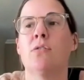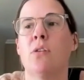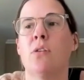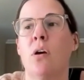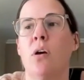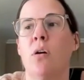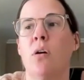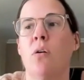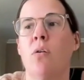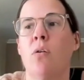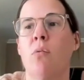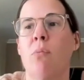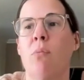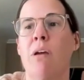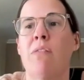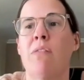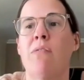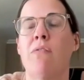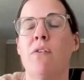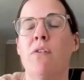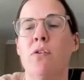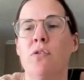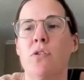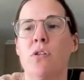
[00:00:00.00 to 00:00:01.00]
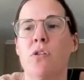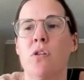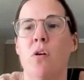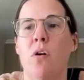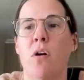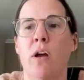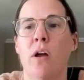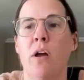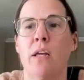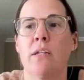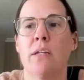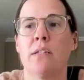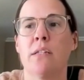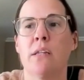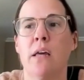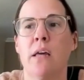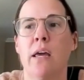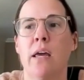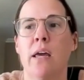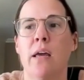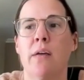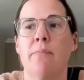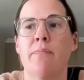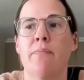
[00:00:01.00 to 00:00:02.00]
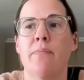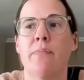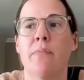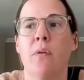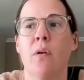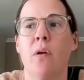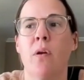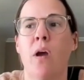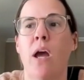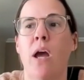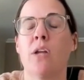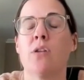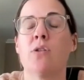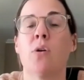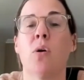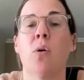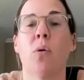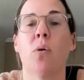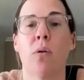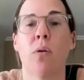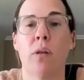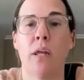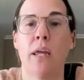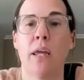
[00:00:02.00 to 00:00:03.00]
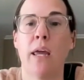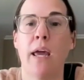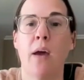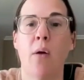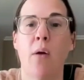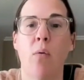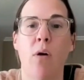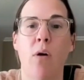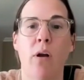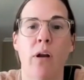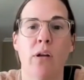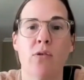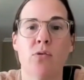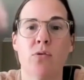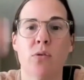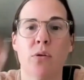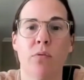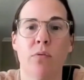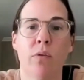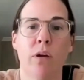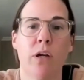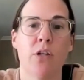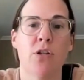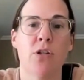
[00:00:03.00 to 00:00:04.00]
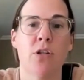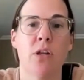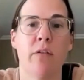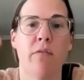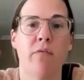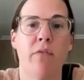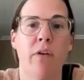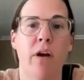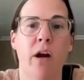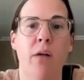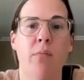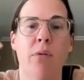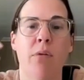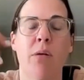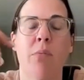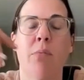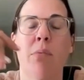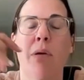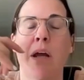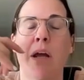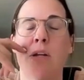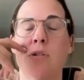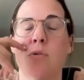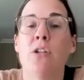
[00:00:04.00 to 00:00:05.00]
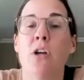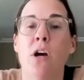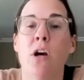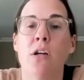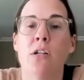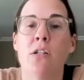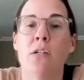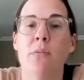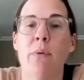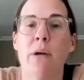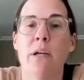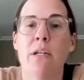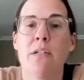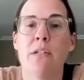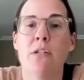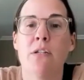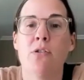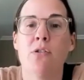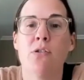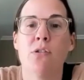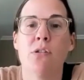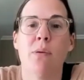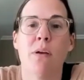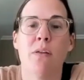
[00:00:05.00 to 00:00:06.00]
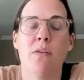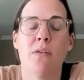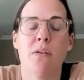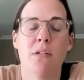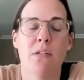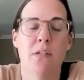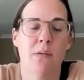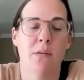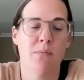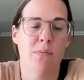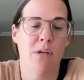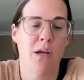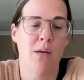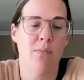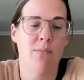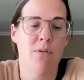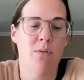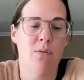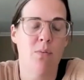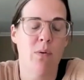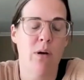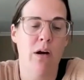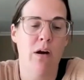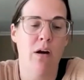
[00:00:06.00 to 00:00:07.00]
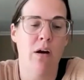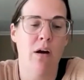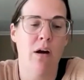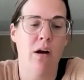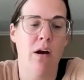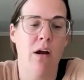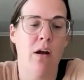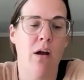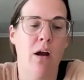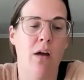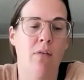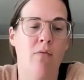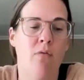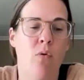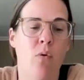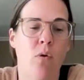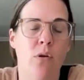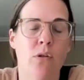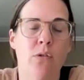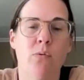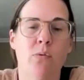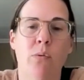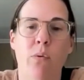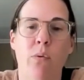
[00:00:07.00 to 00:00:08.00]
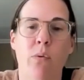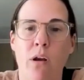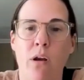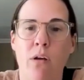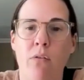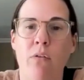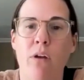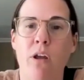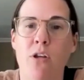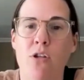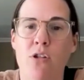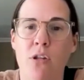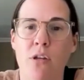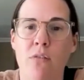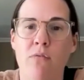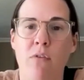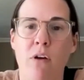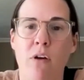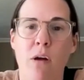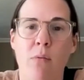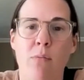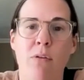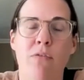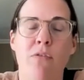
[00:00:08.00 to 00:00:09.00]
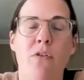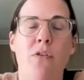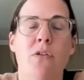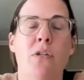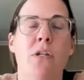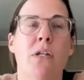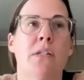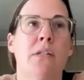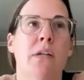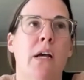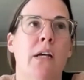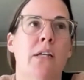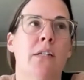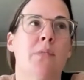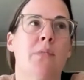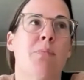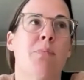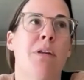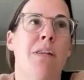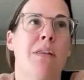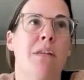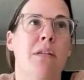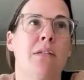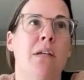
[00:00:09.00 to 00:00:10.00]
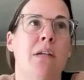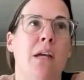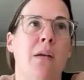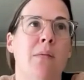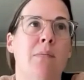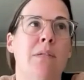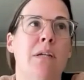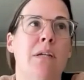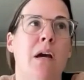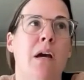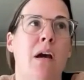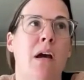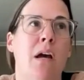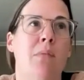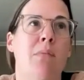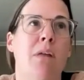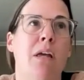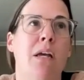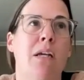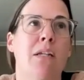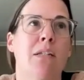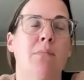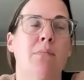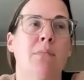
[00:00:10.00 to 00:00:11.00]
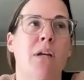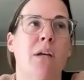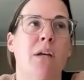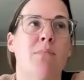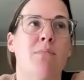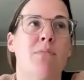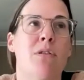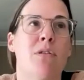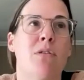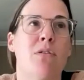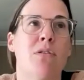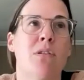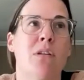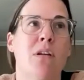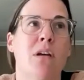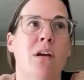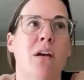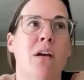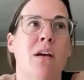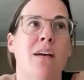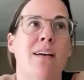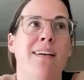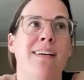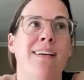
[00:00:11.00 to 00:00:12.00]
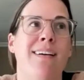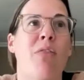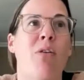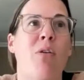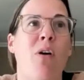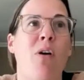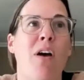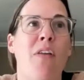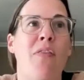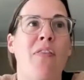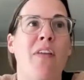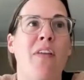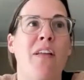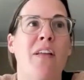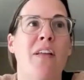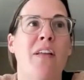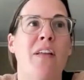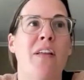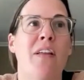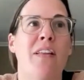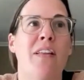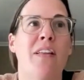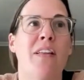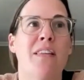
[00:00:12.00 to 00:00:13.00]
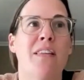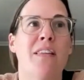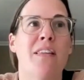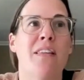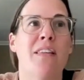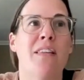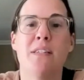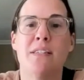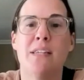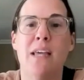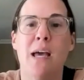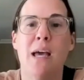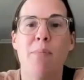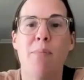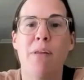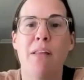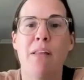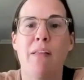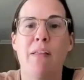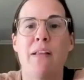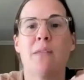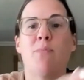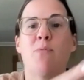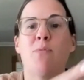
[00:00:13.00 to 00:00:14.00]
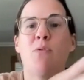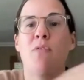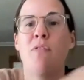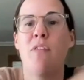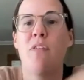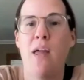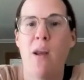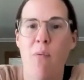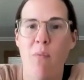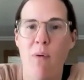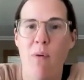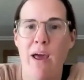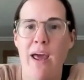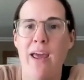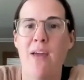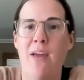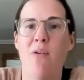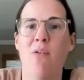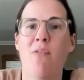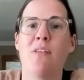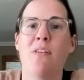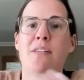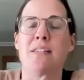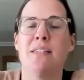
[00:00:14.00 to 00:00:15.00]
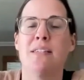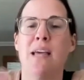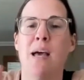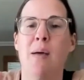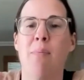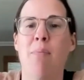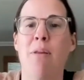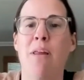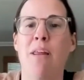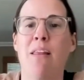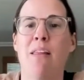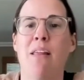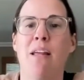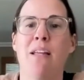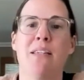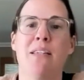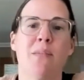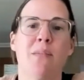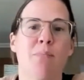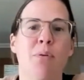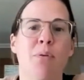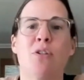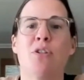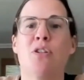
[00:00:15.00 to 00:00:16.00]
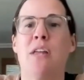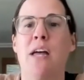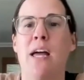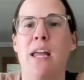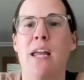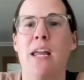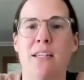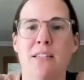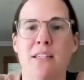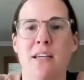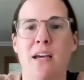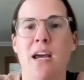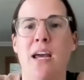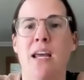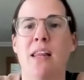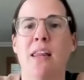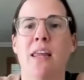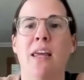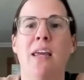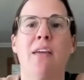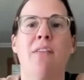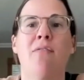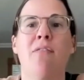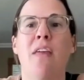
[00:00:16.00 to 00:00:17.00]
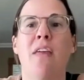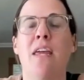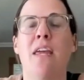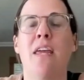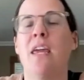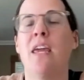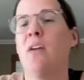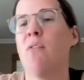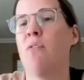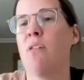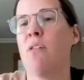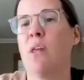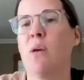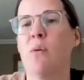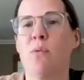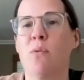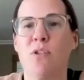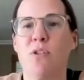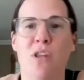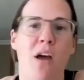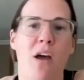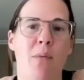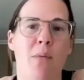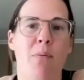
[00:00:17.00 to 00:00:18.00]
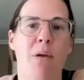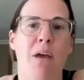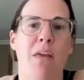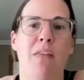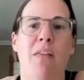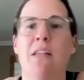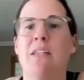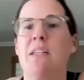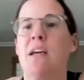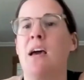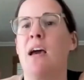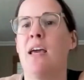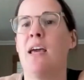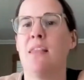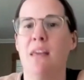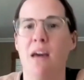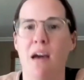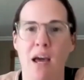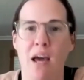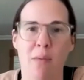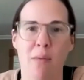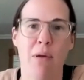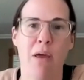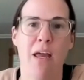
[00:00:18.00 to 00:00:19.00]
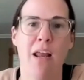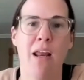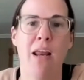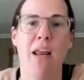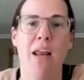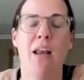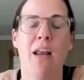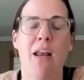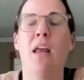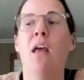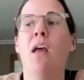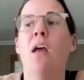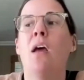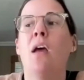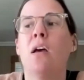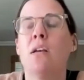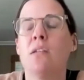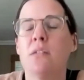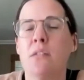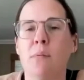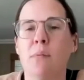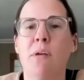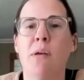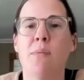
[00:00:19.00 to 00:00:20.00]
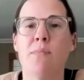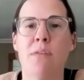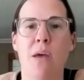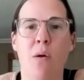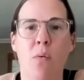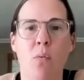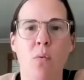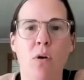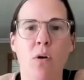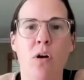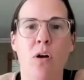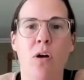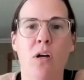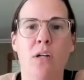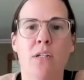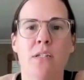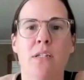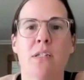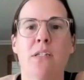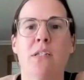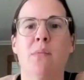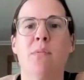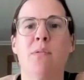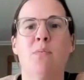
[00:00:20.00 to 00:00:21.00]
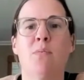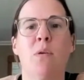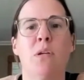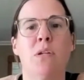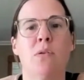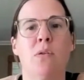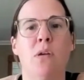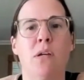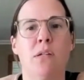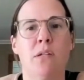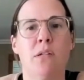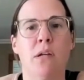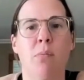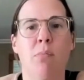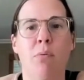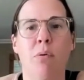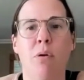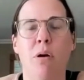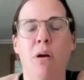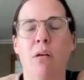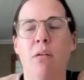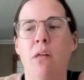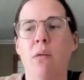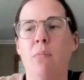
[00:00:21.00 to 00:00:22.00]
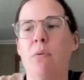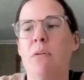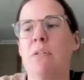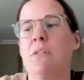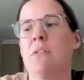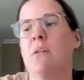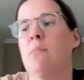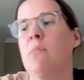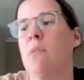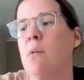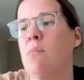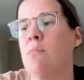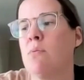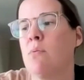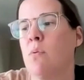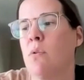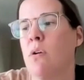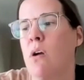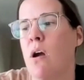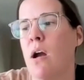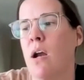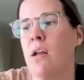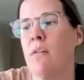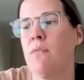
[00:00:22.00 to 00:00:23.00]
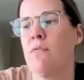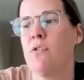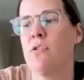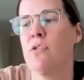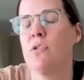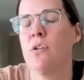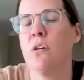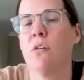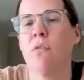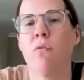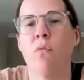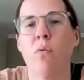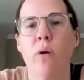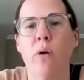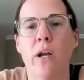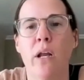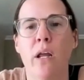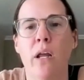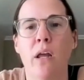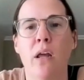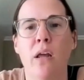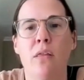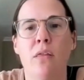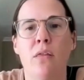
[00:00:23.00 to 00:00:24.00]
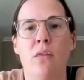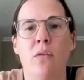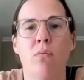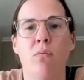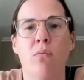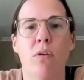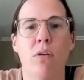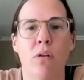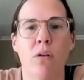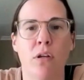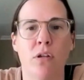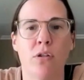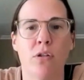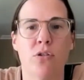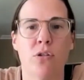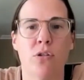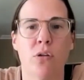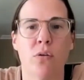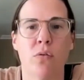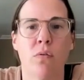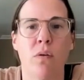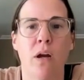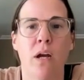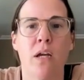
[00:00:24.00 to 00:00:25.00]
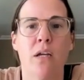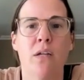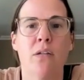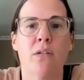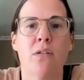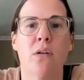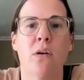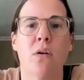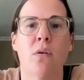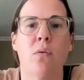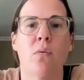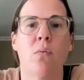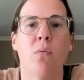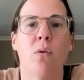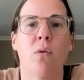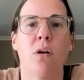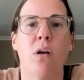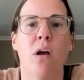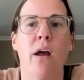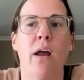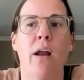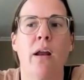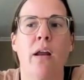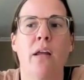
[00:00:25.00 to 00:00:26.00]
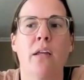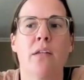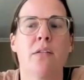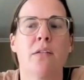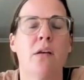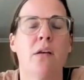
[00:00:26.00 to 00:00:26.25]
So my first thought is like, I totally get wanting to arrange the environment, but I talk to my teachers about this sometimes where of course we want to arrange the environment for success, but at the same time, like sometimes there's a, a thought that's like, oh, this is happening, let's move that away, or this is happening, let's push that aside. Like if they can't relinquish the iPad, let's hide the iPad. And sometimes that works and sometimes we can do that temporarily but sometimes we're kind of just avoiding the real issue right so we're not